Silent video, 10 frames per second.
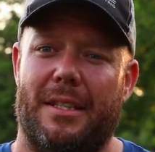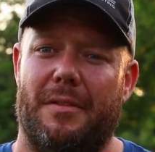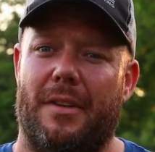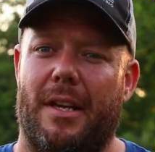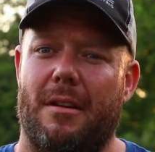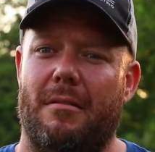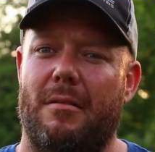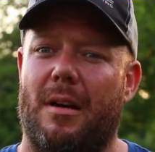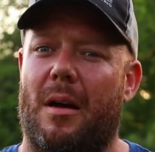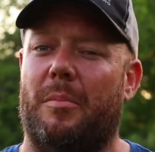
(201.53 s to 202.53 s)
this video,
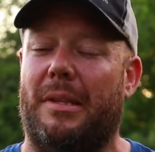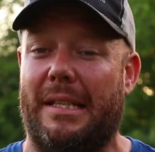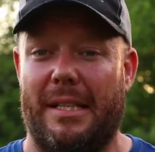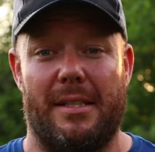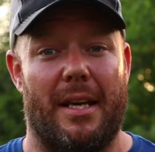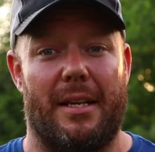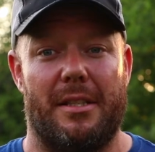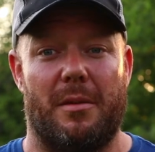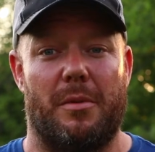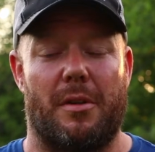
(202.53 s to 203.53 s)
uh, please like
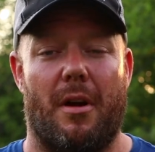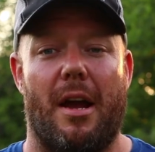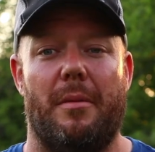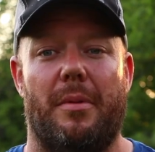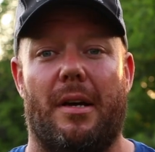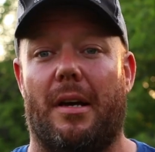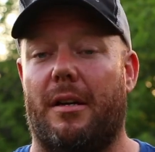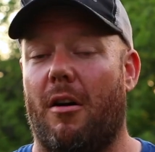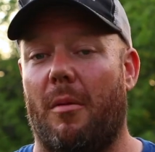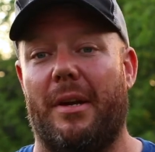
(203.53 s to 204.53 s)
and subscribe, uh,
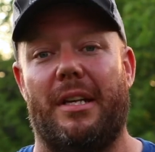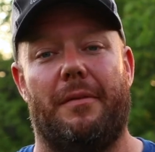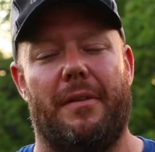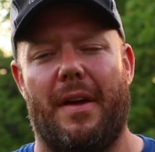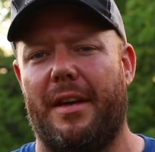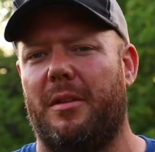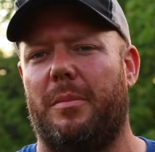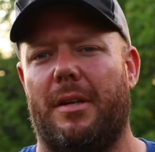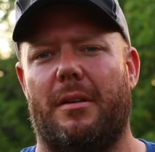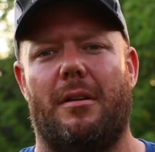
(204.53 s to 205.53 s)
comment if you had the
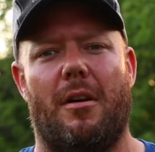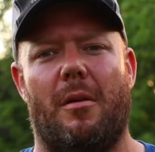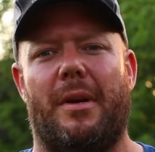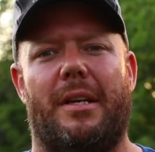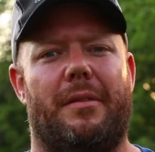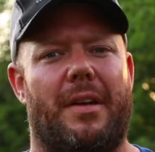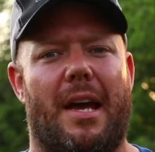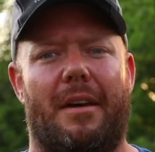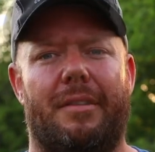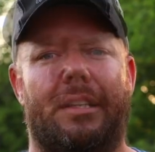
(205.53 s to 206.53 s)
beer, comment if you
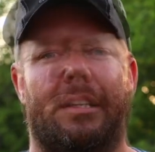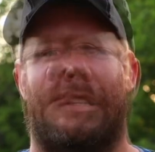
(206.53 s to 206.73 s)
haven't,